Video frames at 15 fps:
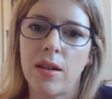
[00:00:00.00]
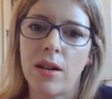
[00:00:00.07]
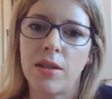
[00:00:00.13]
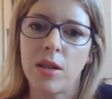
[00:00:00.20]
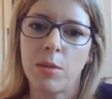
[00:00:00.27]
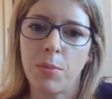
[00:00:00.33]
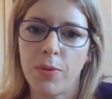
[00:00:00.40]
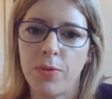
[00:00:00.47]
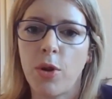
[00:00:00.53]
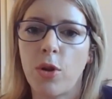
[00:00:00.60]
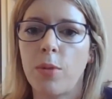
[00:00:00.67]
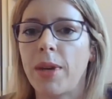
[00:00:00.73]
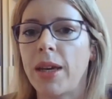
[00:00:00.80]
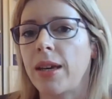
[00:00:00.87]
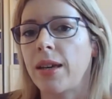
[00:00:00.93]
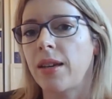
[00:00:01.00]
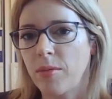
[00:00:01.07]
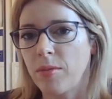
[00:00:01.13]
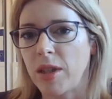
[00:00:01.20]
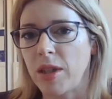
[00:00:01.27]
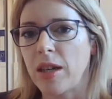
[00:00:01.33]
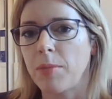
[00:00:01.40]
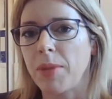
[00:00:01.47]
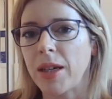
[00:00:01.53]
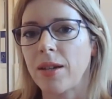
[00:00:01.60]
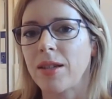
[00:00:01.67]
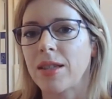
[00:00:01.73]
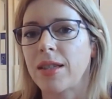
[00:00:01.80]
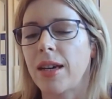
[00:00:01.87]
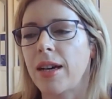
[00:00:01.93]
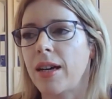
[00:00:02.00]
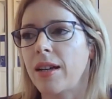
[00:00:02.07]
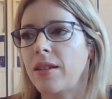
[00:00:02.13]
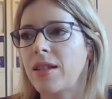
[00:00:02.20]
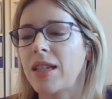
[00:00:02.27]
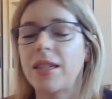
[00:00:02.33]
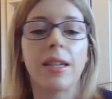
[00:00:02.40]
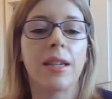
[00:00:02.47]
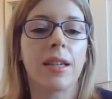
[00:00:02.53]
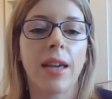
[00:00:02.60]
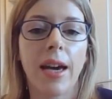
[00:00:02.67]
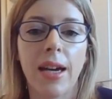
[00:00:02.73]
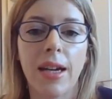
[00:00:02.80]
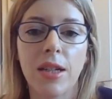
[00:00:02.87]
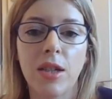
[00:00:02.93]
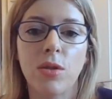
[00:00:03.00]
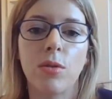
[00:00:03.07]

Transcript: underperforming, because they're disengaged,